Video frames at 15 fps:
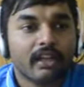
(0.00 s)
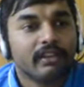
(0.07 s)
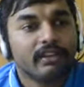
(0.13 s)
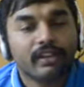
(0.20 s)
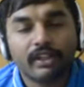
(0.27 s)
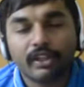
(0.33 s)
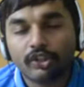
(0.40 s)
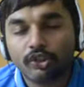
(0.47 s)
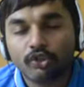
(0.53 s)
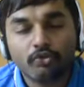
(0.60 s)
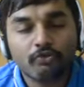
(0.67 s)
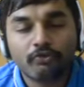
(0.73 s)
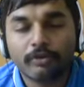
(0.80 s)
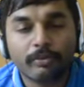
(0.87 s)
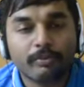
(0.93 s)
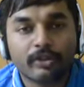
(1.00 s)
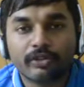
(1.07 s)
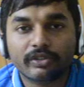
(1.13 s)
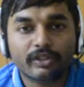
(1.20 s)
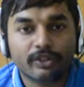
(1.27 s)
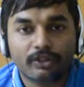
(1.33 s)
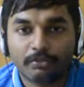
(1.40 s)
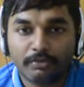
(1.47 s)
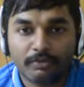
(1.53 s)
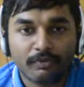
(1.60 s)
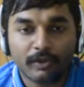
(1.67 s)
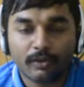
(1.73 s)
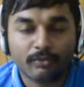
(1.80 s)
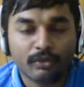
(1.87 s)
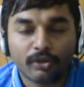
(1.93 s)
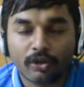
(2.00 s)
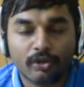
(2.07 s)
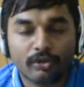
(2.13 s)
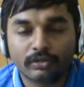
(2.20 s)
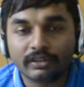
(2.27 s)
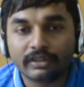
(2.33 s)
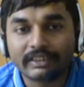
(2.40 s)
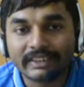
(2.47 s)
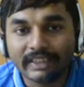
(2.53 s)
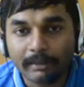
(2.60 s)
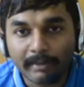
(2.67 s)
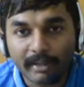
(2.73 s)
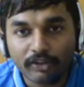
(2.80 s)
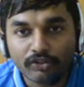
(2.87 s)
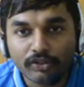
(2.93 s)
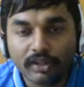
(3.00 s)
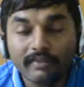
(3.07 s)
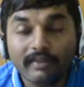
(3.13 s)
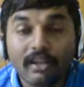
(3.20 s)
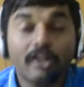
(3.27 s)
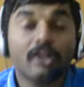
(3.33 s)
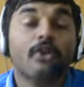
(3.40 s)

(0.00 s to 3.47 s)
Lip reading: The two fermions cannot be found on the same energy level,